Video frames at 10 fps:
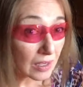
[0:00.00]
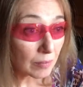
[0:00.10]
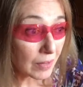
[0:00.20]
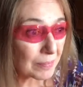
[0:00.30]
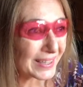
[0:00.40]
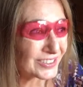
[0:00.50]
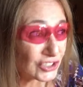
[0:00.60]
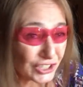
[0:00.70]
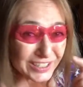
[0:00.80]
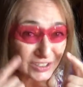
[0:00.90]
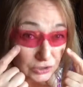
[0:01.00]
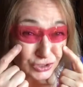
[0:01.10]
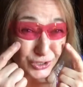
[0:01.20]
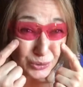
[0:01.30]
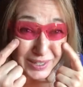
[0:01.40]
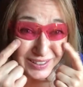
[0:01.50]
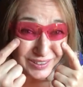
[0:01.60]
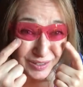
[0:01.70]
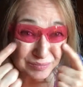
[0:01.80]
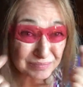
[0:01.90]
My big cheeks do hit
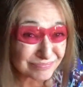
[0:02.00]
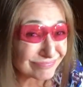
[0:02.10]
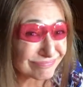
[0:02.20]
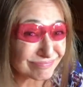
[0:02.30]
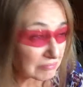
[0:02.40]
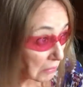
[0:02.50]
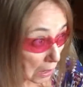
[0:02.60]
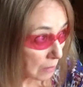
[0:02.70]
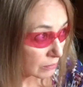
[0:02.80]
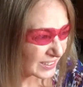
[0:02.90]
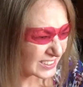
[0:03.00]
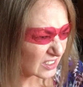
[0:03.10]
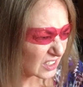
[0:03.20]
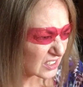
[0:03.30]
them, but it